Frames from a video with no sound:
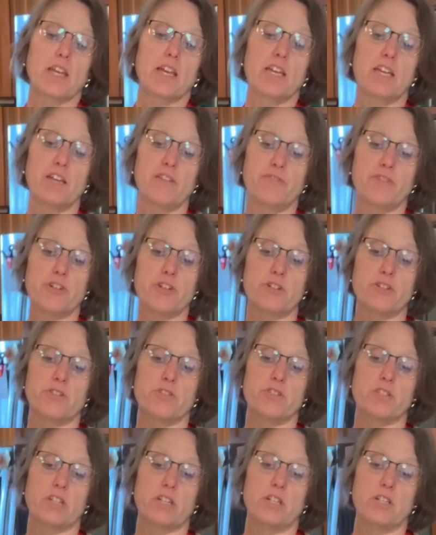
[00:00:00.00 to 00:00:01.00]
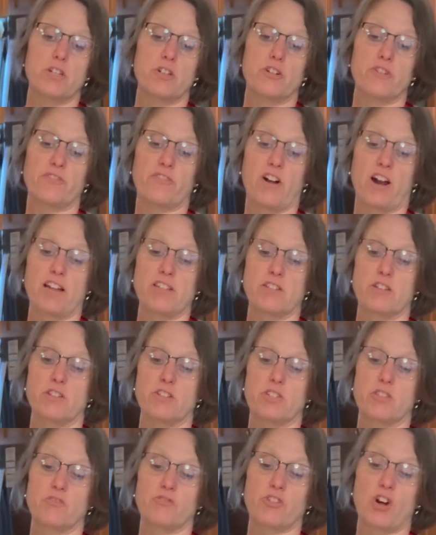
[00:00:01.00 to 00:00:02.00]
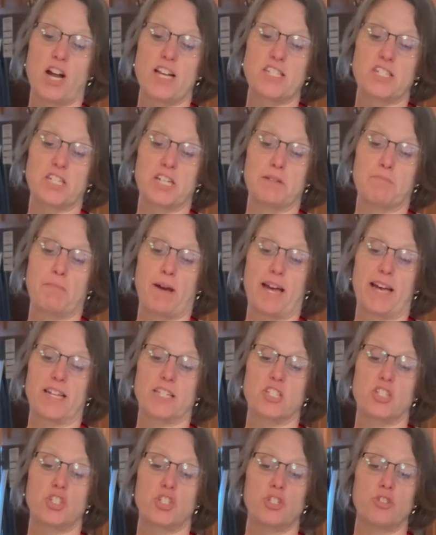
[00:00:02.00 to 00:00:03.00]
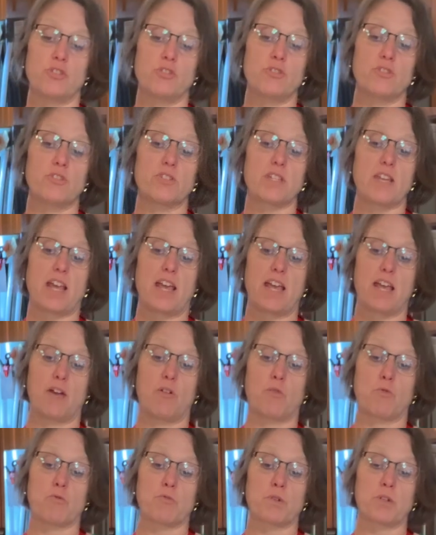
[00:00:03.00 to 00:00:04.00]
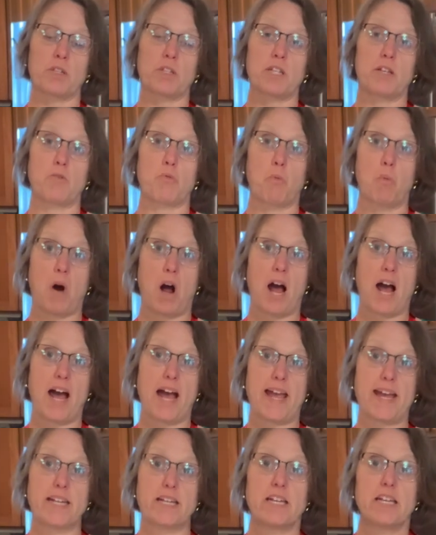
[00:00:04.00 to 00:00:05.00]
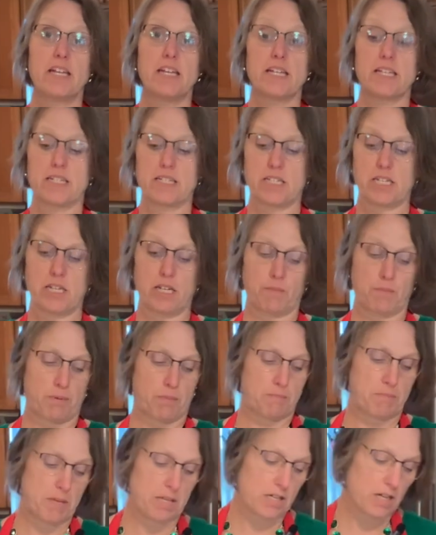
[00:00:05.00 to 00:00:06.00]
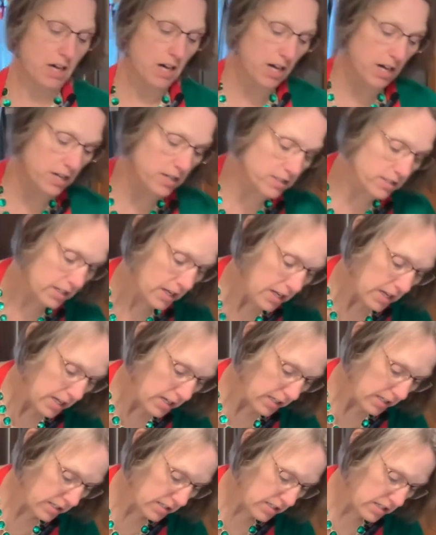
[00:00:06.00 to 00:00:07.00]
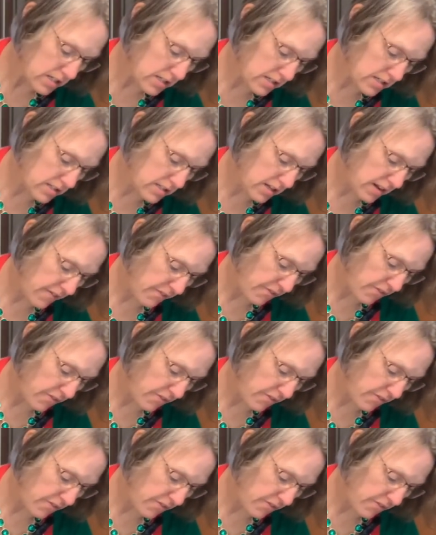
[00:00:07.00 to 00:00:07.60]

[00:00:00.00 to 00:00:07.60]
If you're using your frosting bags, choose a really wide tip because it's easy